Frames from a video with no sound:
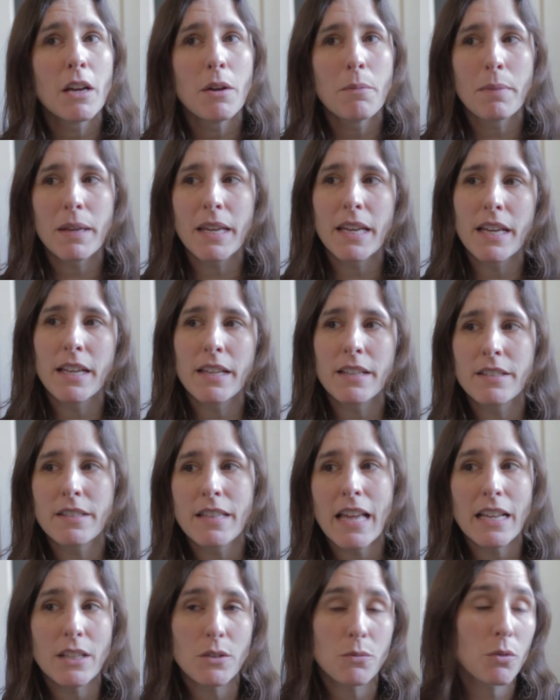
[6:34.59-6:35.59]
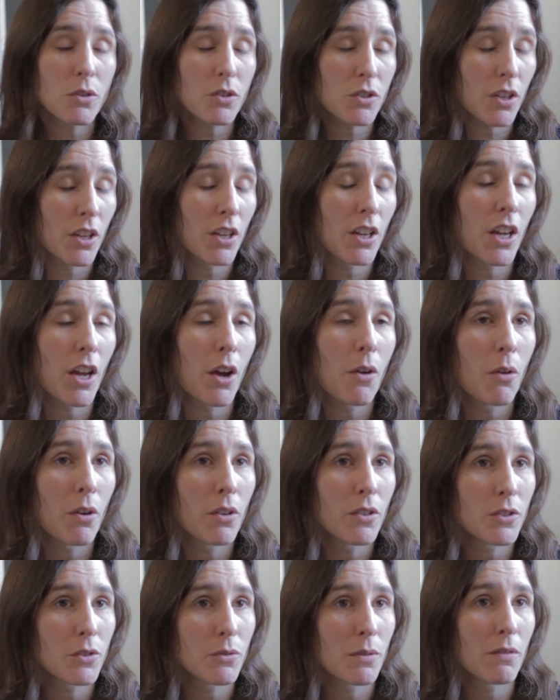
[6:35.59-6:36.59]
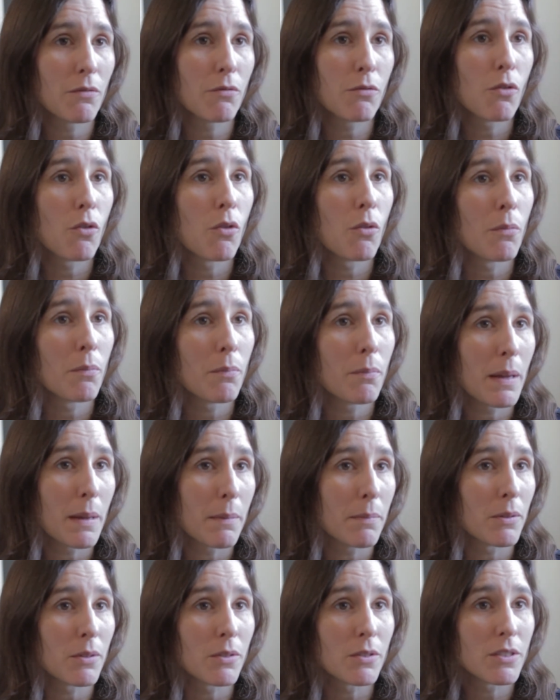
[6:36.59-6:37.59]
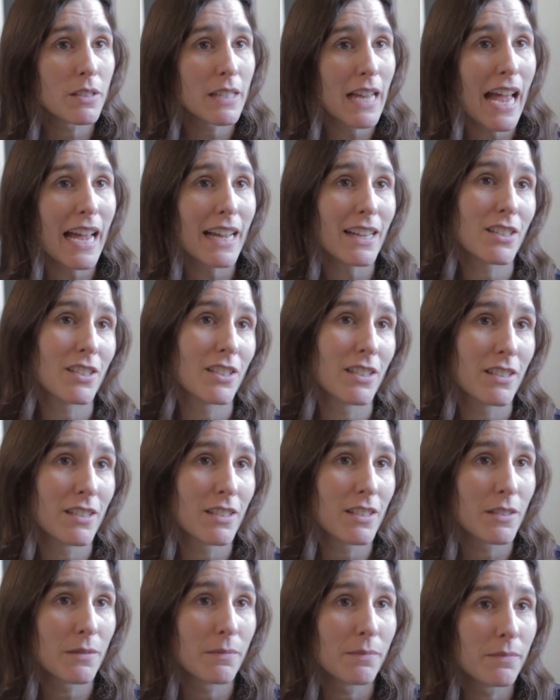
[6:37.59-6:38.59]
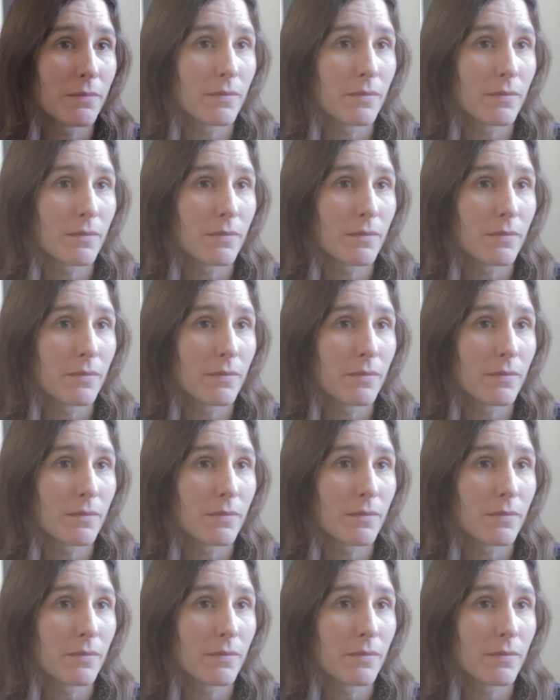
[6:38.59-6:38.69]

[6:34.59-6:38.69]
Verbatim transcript: because that's what's going to go on to inform people's actions.